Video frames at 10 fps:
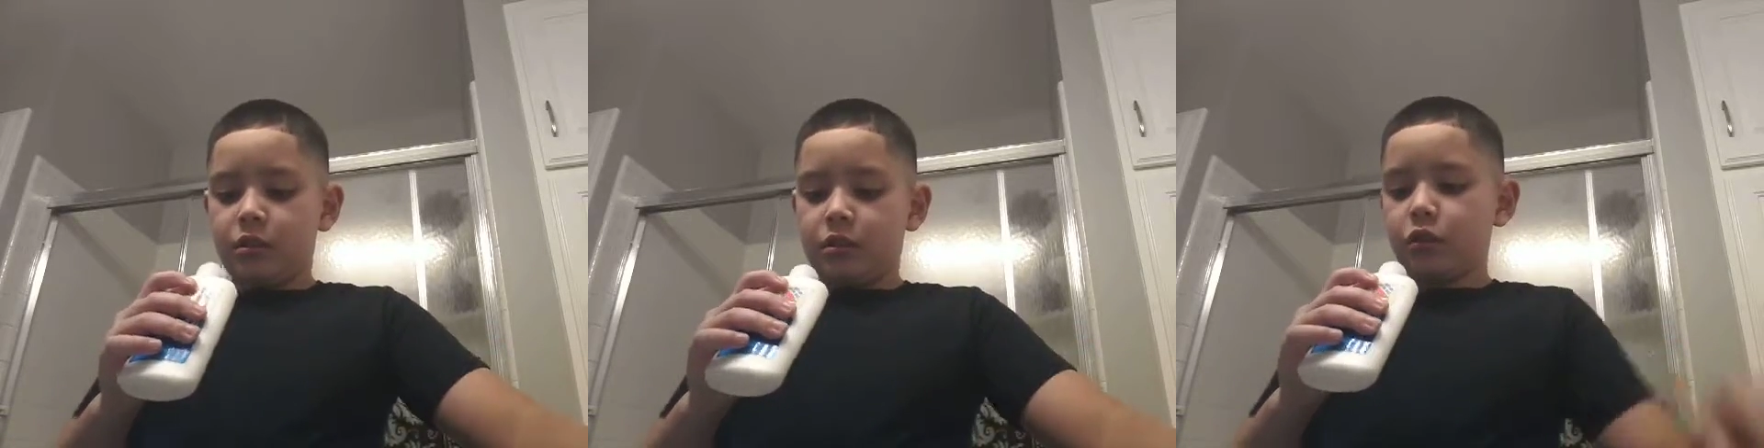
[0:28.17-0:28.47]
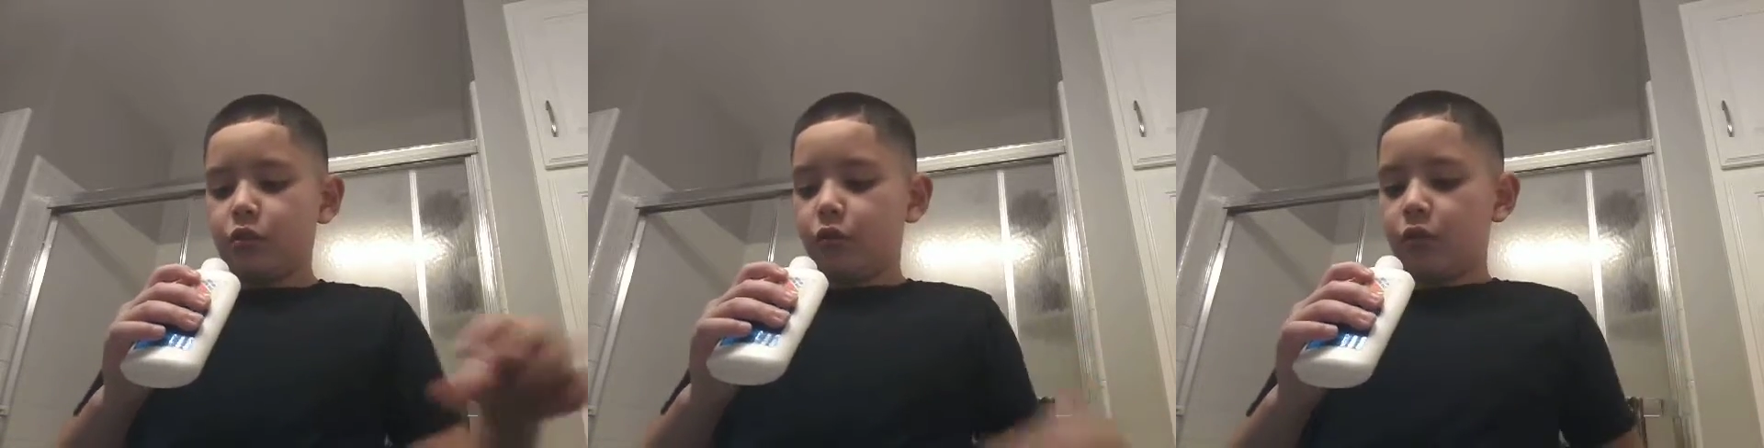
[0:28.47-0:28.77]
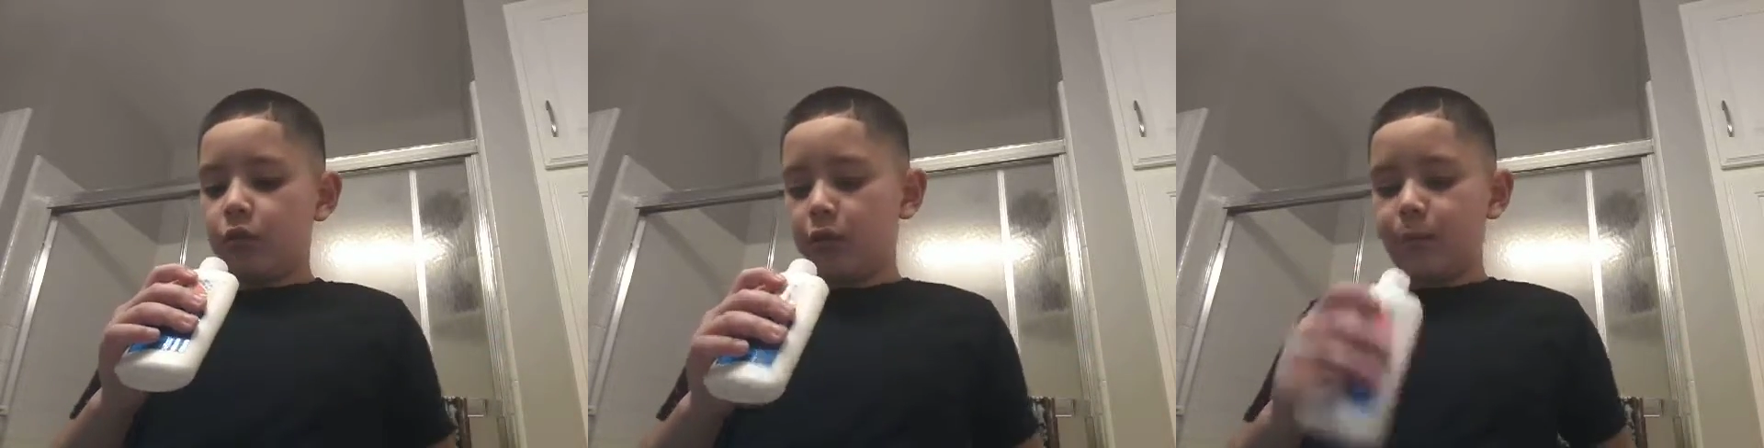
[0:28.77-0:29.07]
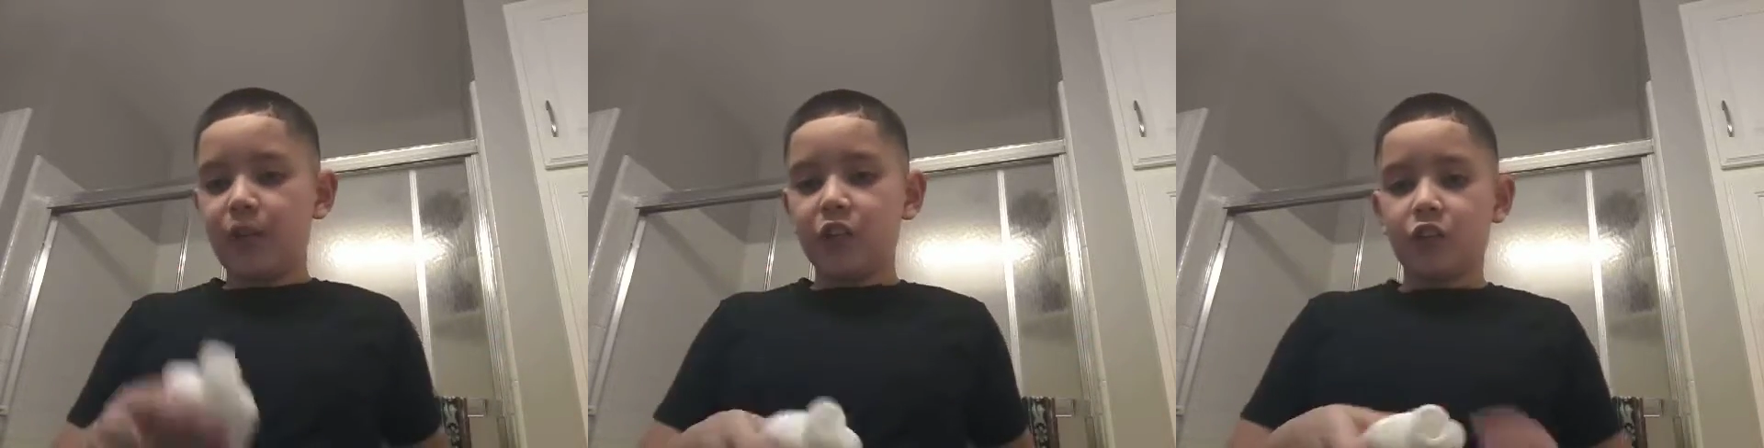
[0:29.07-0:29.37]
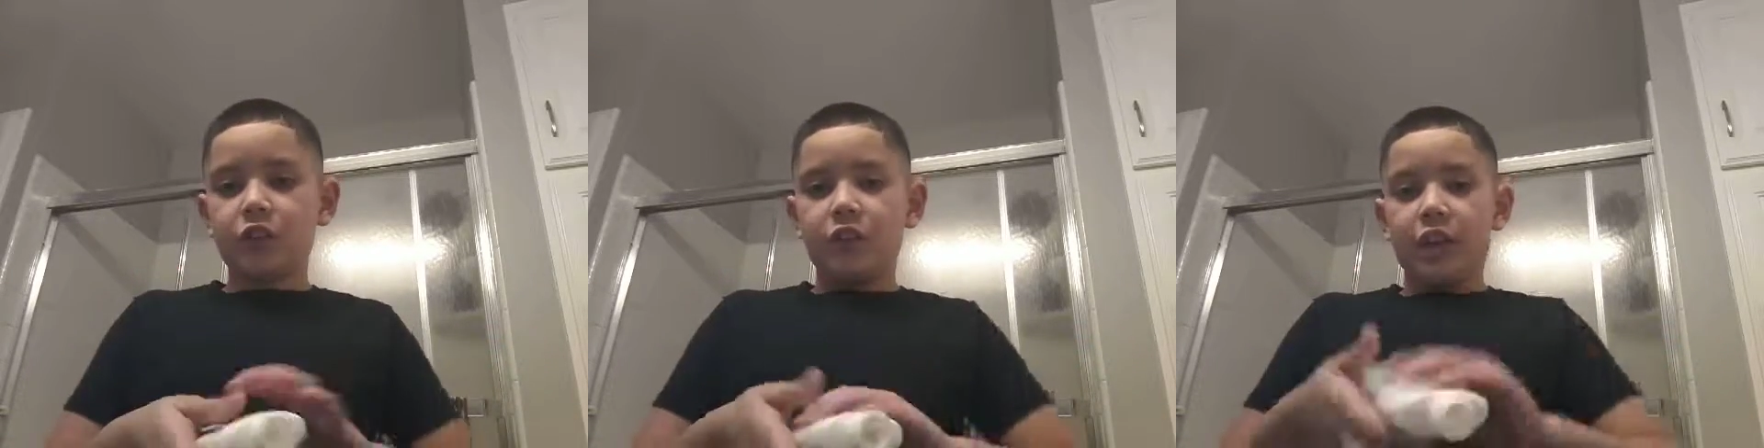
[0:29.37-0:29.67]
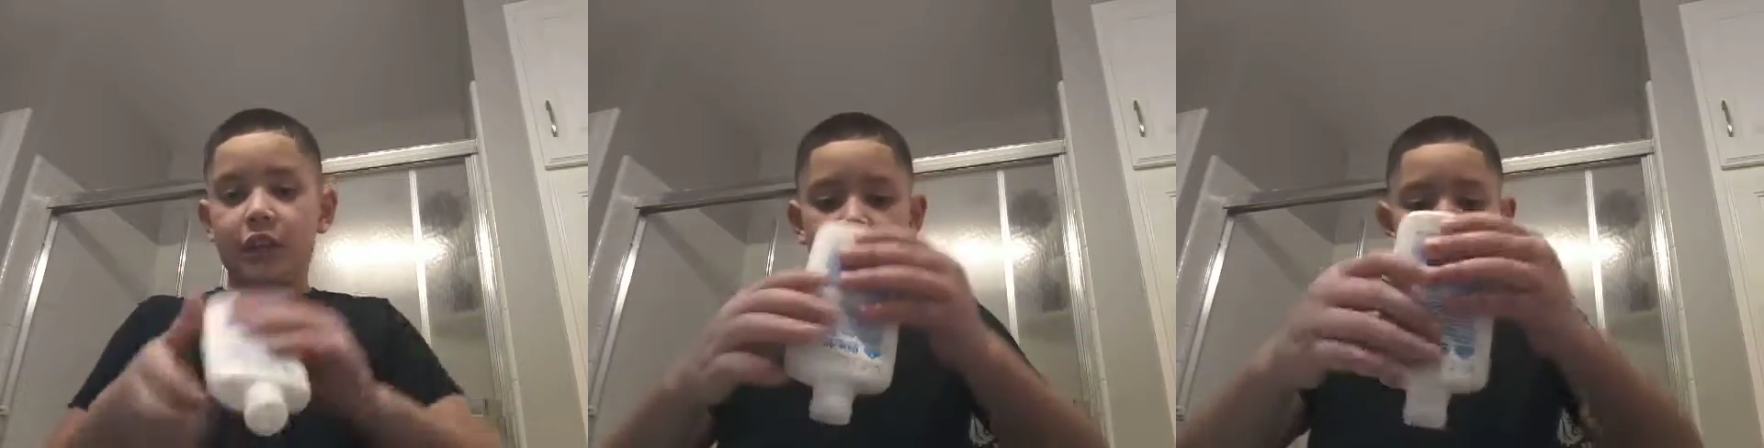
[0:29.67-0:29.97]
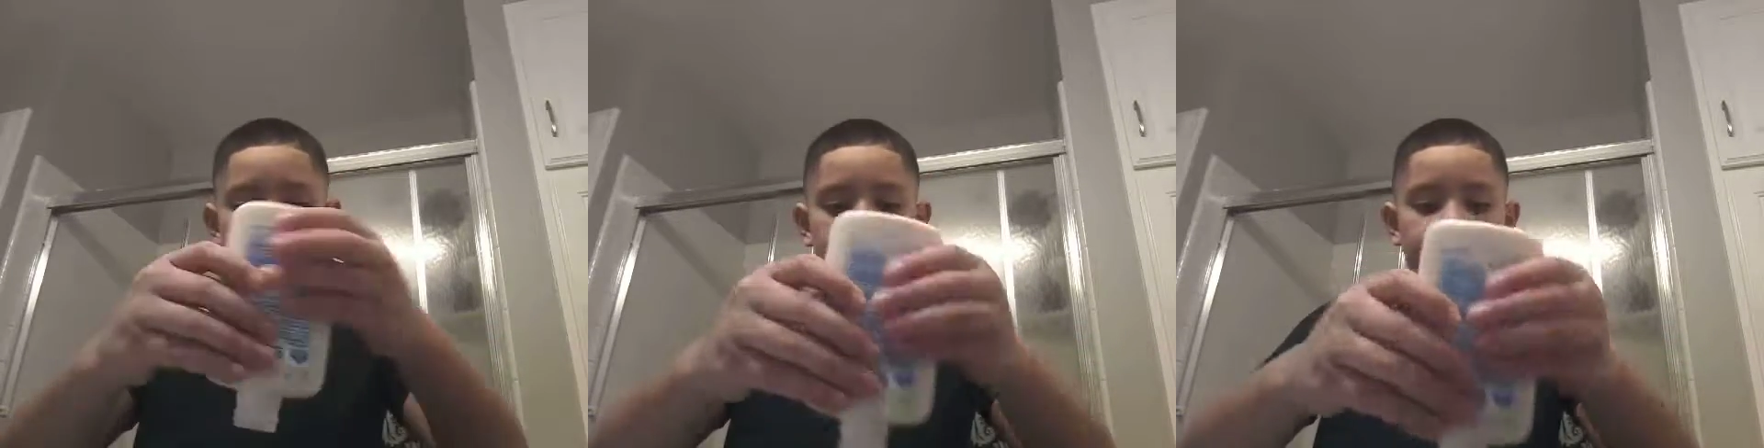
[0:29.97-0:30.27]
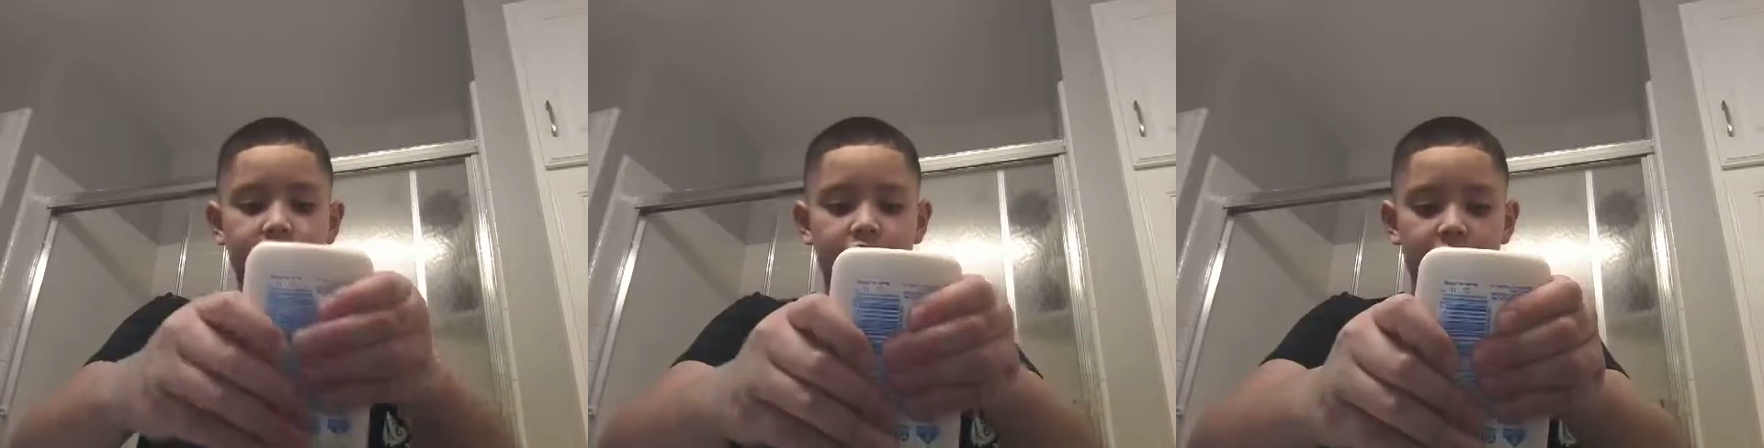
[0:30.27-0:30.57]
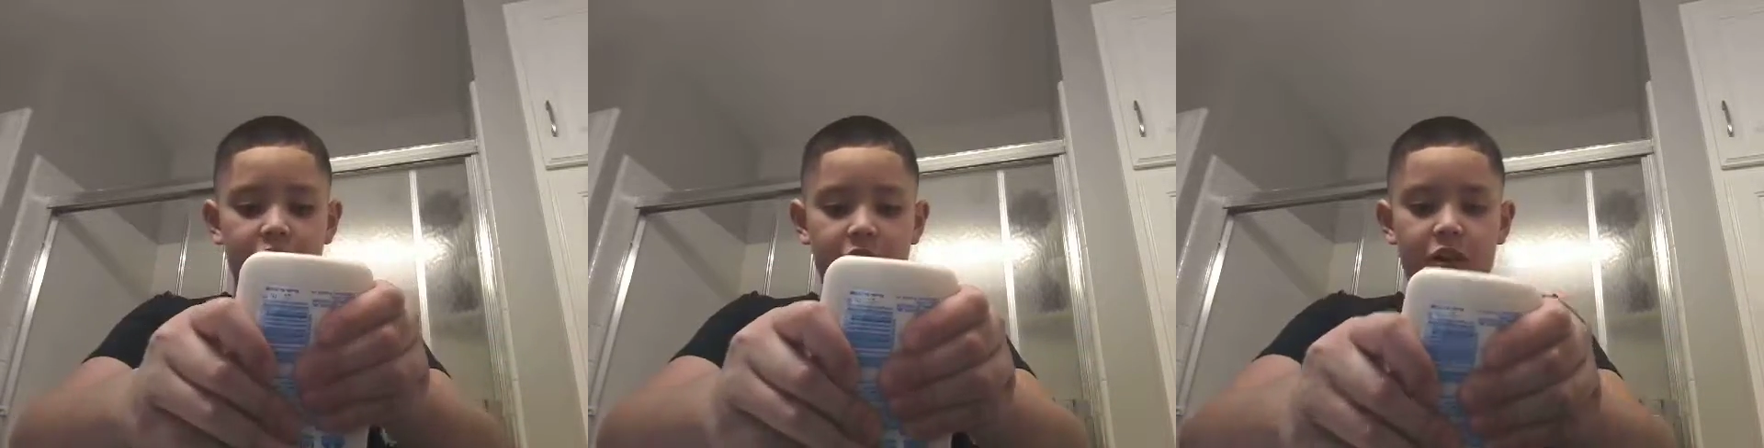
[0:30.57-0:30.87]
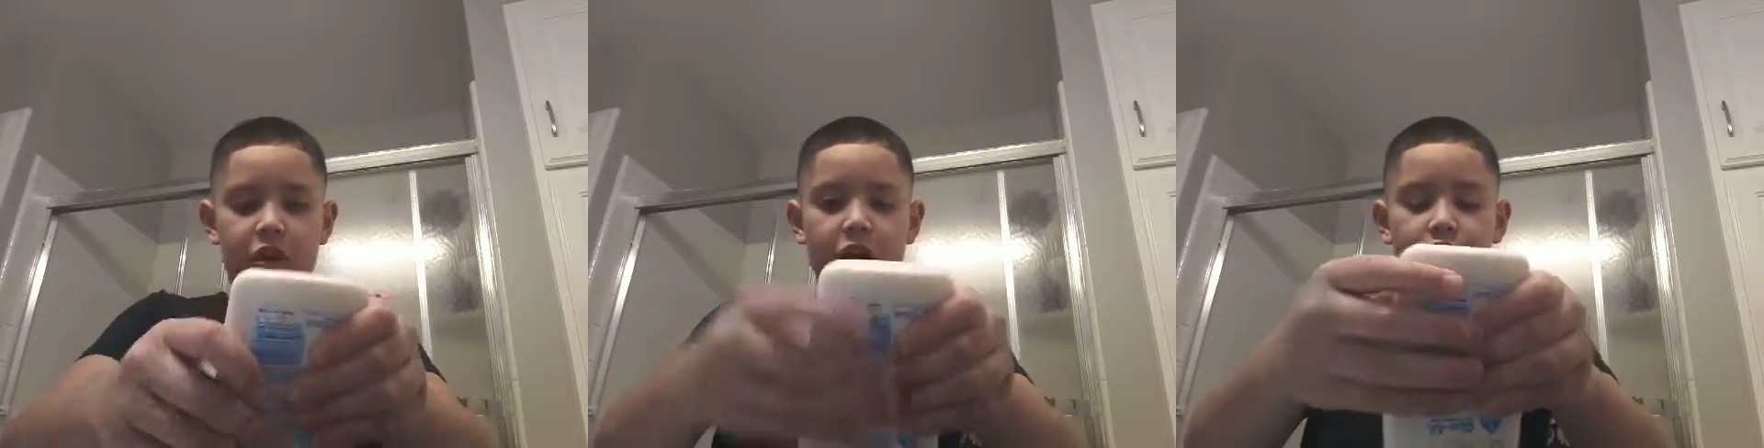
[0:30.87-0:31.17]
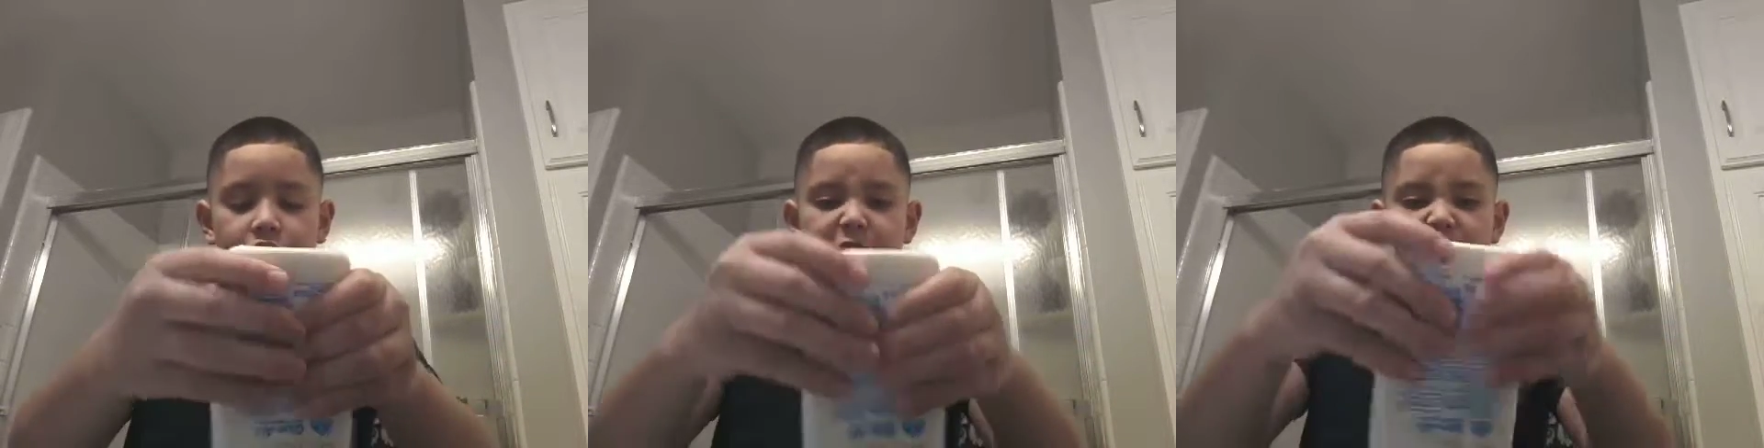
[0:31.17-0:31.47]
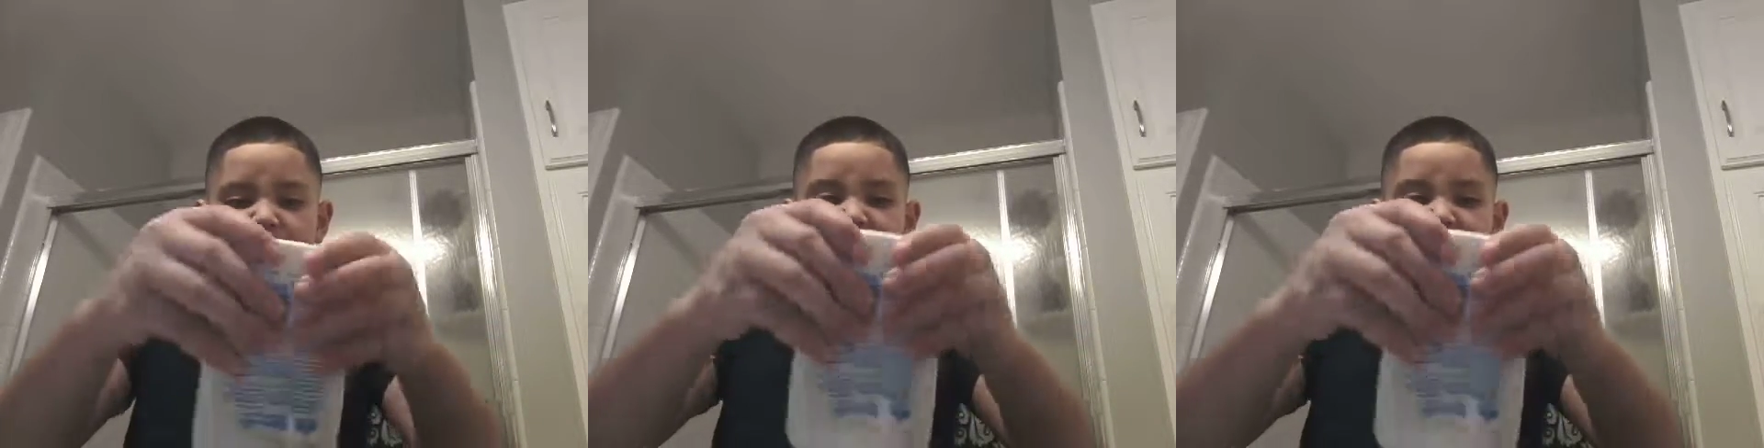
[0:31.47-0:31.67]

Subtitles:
there's a bunch and it's just hard to get it